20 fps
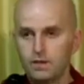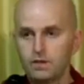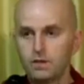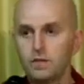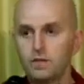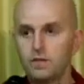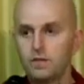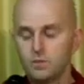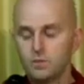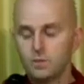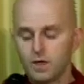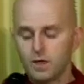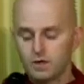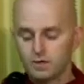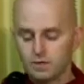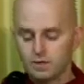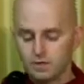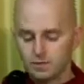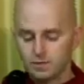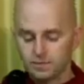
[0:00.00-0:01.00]
Then these
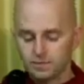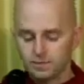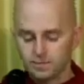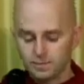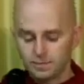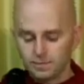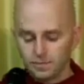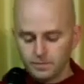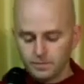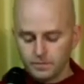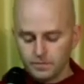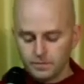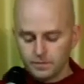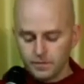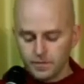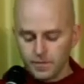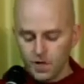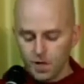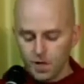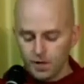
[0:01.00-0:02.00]
monks,
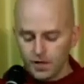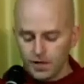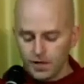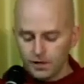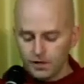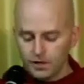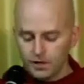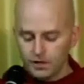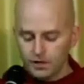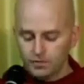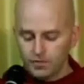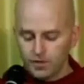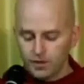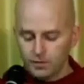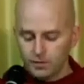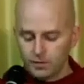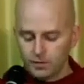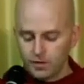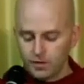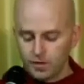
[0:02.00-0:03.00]
on hearing the
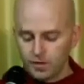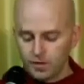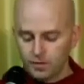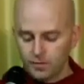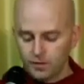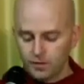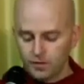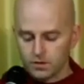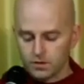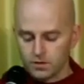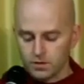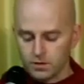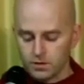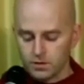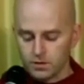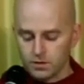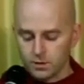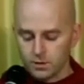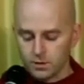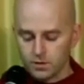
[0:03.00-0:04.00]
Venerable Sariputta's
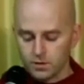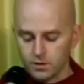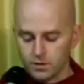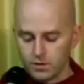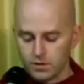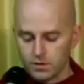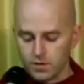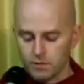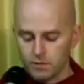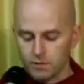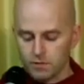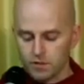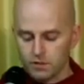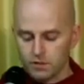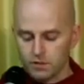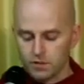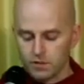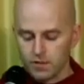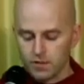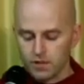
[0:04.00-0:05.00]
discourse on the
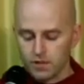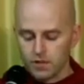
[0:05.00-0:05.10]
Dhamma,